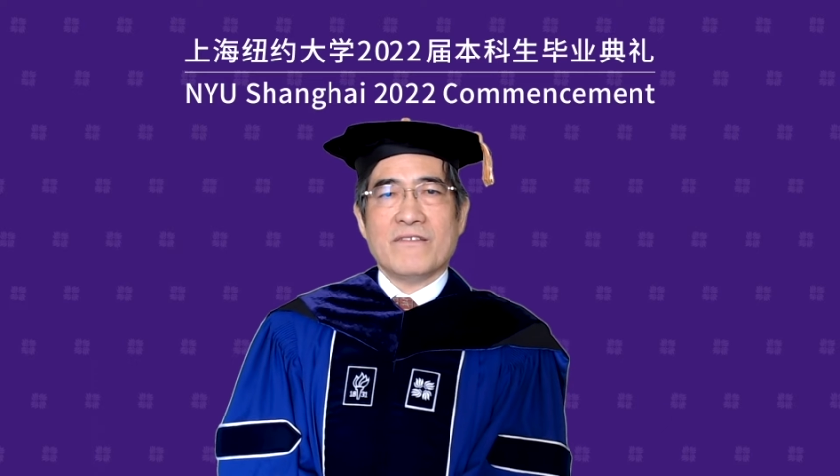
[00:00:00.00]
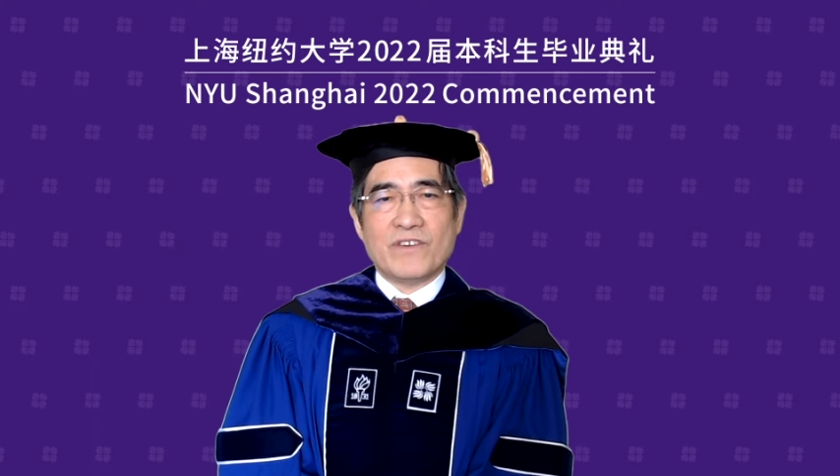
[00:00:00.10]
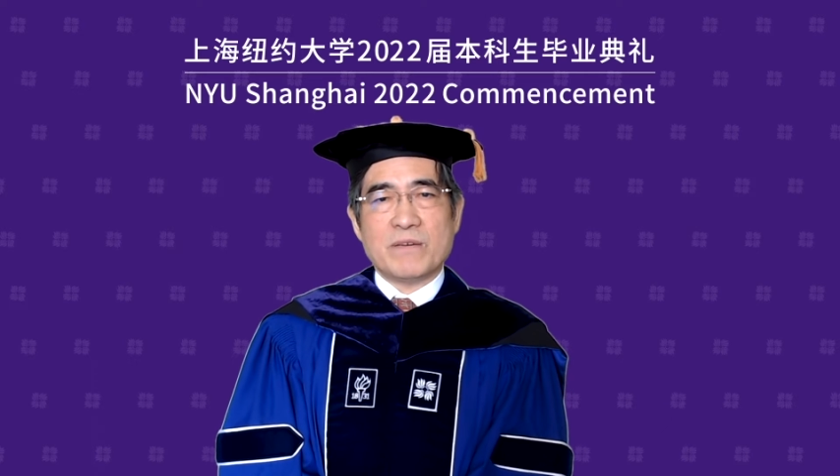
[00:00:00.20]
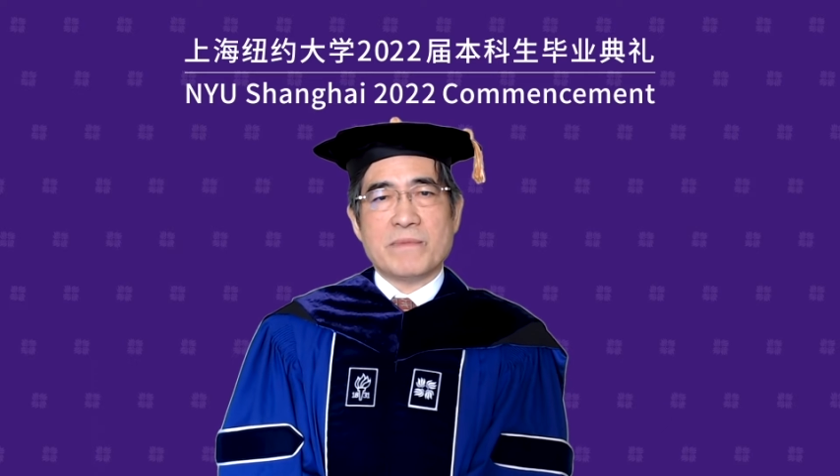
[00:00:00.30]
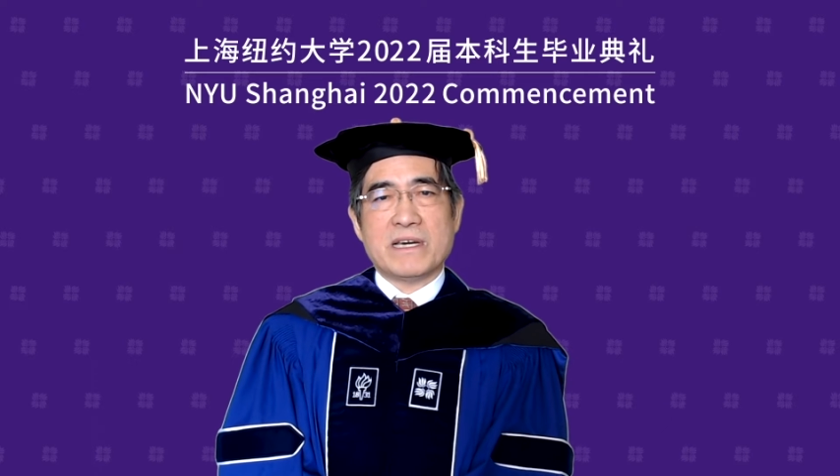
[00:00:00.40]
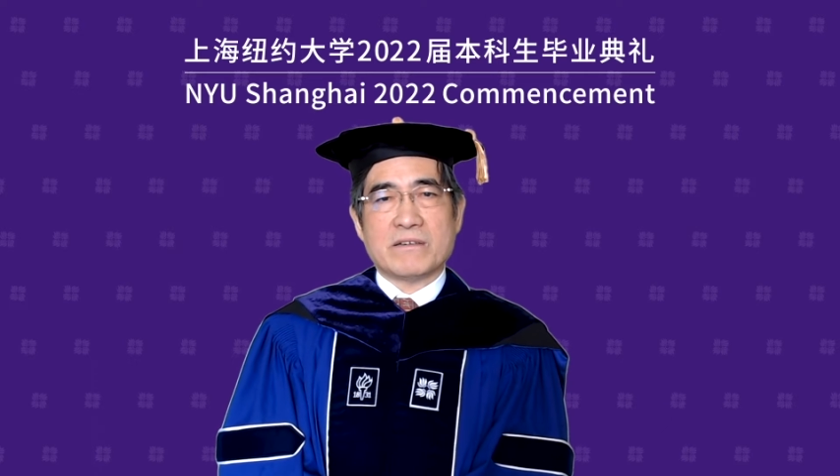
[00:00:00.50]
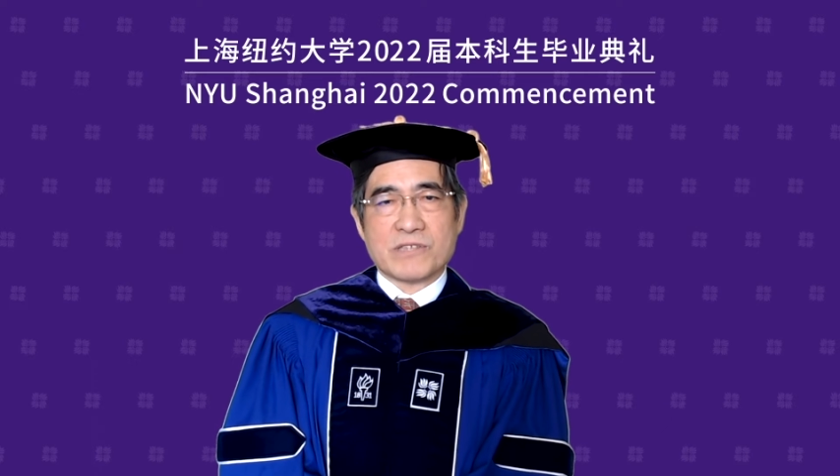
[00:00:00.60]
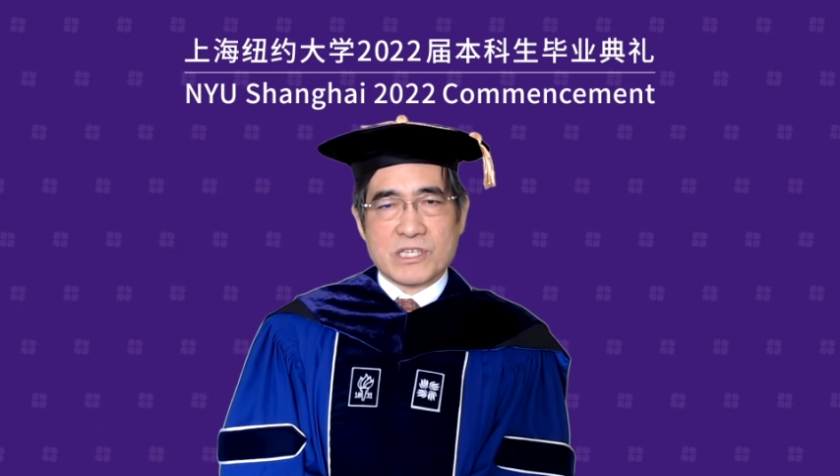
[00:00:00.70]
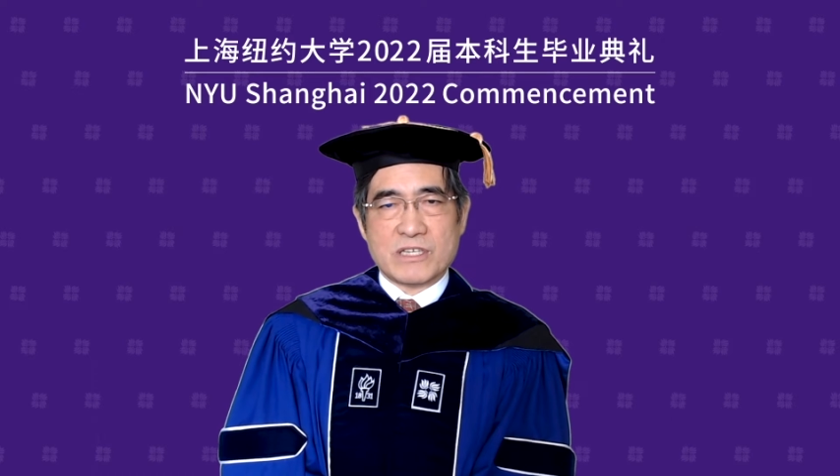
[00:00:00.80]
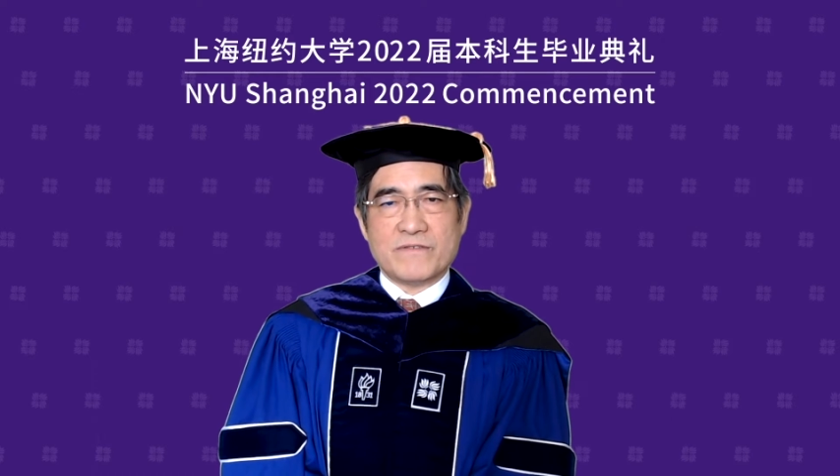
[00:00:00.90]
female
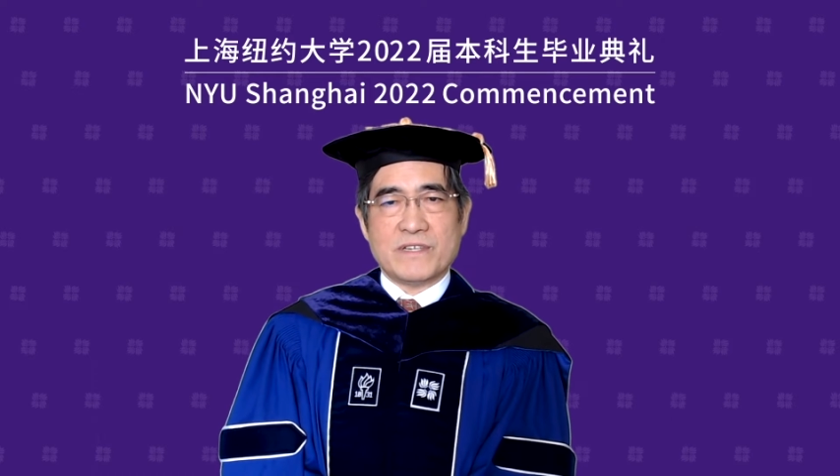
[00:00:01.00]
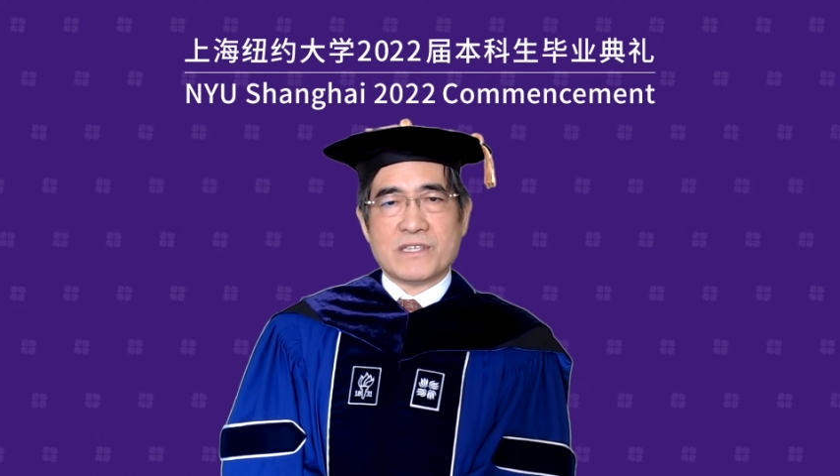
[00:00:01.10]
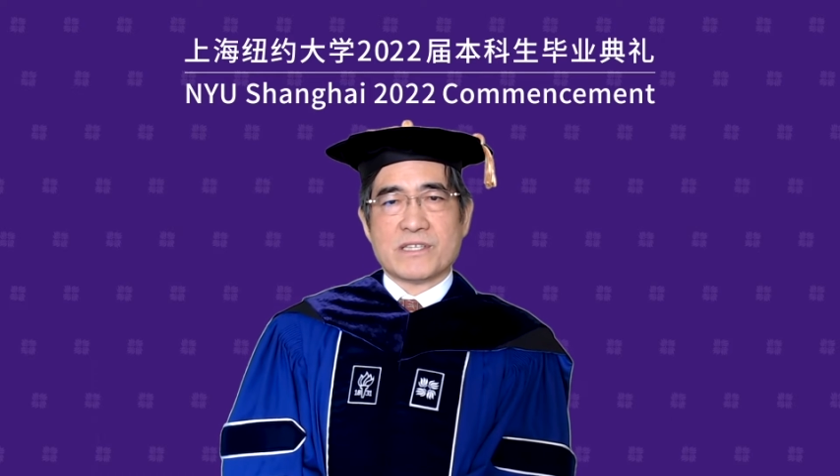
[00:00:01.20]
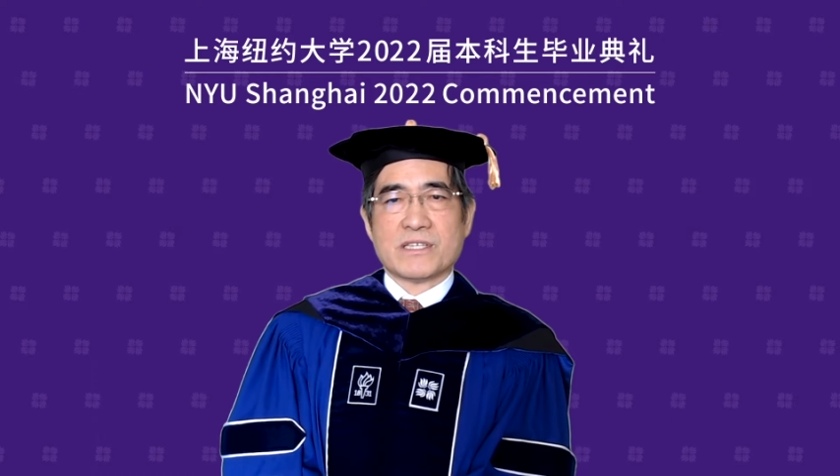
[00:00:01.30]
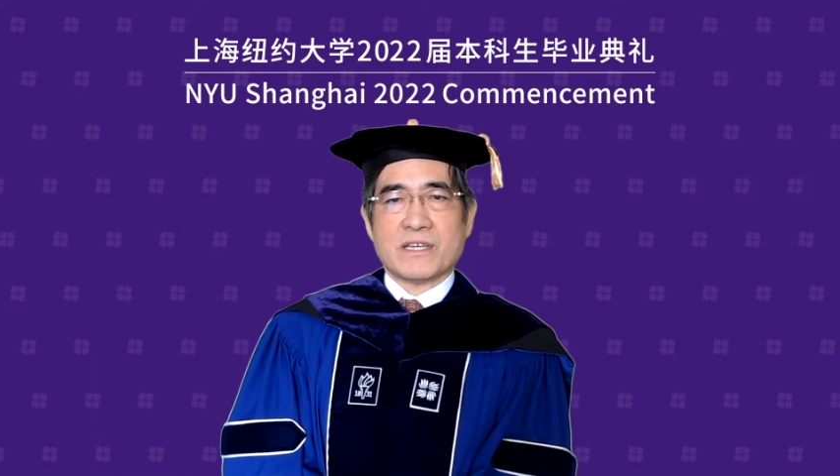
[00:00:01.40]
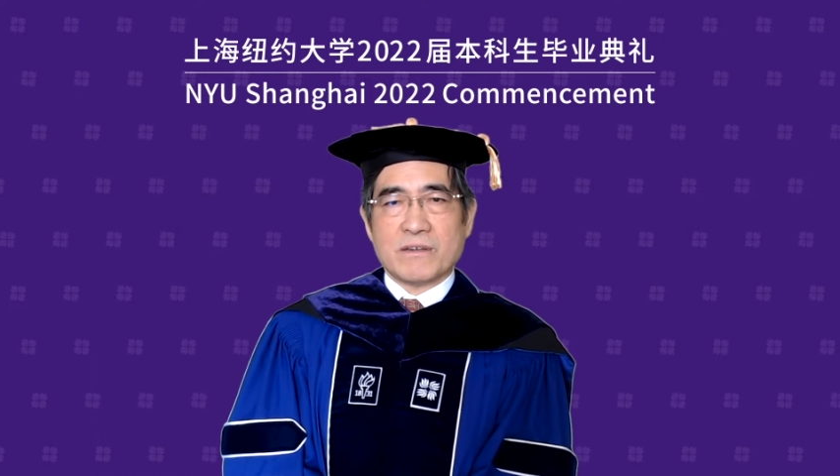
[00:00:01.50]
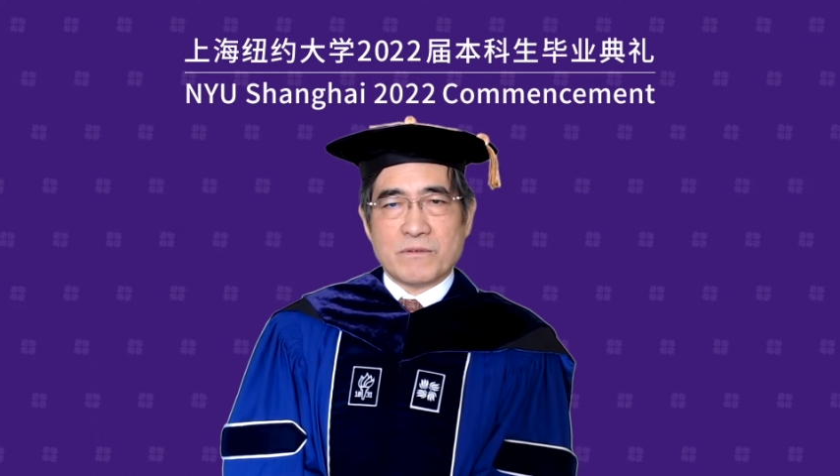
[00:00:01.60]
service